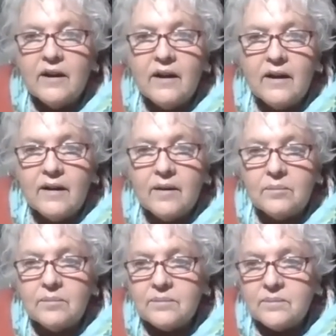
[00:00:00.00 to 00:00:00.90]

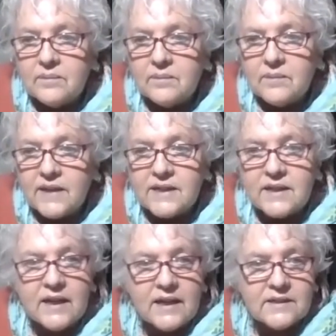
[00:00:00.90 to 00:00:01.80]
um, lots of
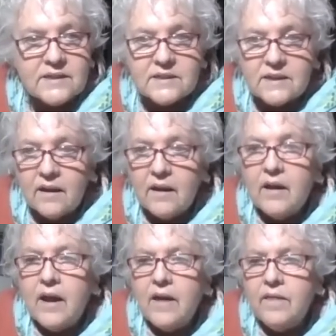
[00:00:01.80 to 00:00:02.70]
things.
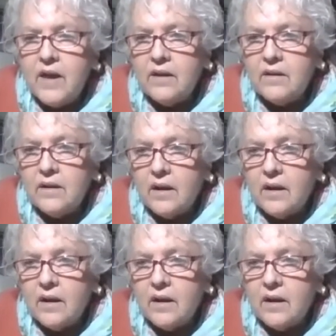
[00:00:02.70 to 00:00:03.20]
And then,